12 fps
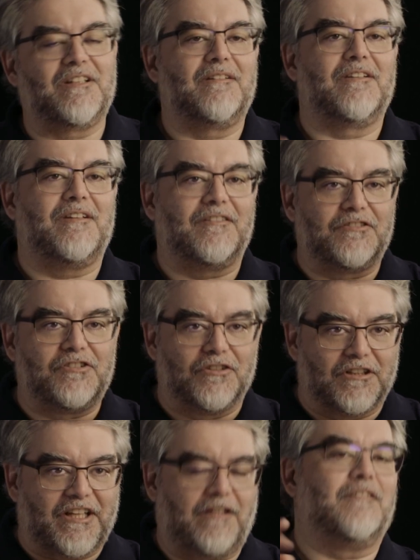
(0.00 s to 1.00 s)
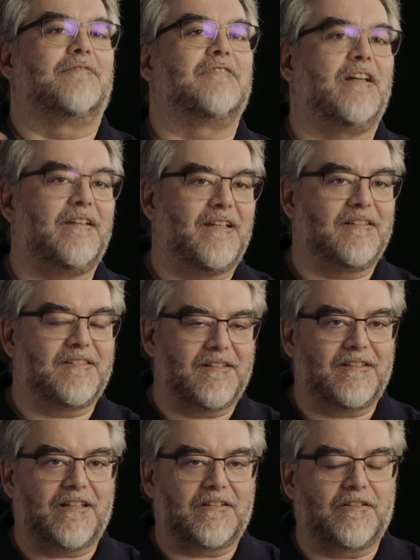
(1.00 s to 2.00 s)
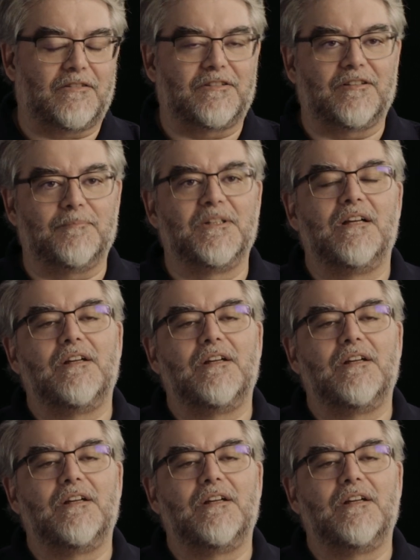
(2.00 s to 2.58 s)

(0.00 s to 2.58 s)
They're dirtied, right? That's the technical term.